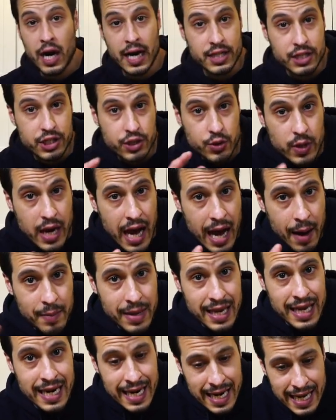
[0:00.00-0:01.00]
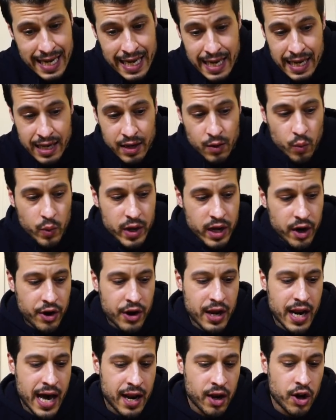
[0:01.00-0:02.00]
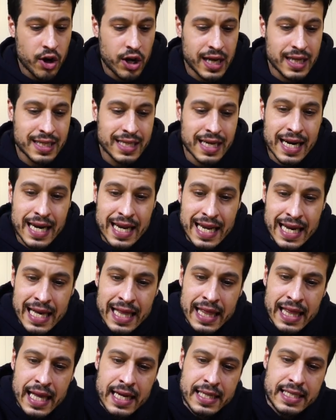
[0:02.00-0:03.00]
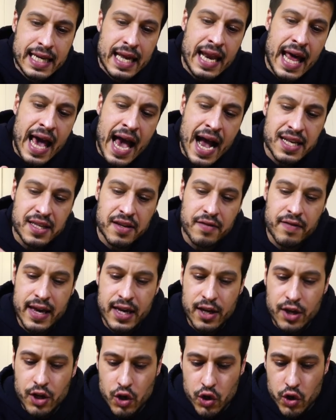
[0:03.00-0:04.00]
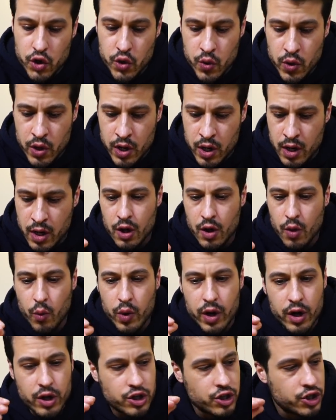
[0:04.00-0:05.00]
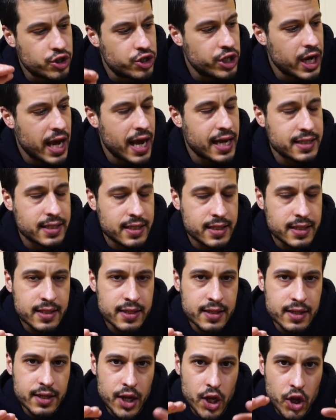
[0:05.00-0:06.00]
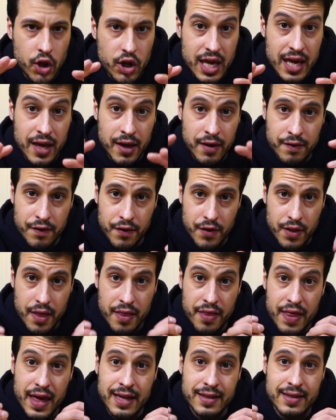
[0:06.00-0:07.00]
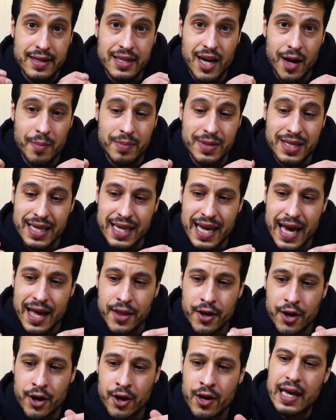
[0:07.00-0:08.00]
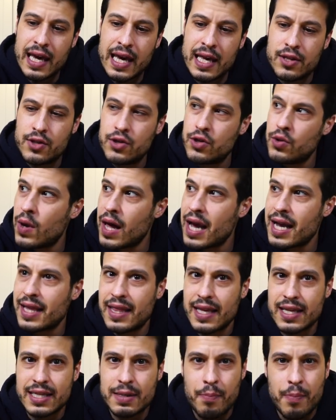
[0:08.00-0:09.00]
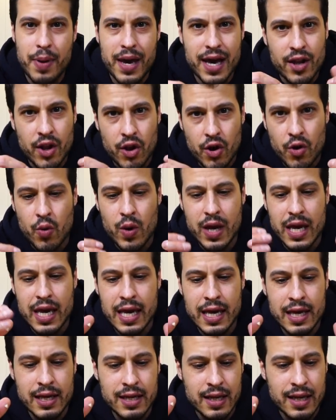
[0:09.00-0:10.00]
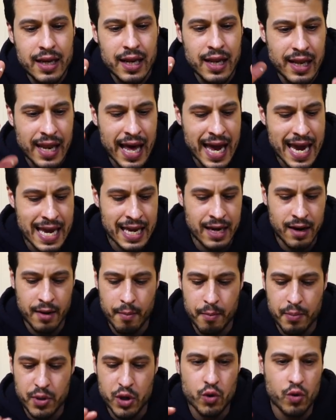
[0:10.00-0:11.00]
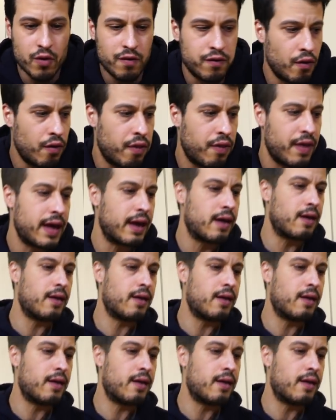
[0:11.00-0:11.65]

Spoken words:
I do not mean knead. We are not looking to knead this and activate gluten. We are just looking for the thing to come together into like this pillowy, light, beautiful thing.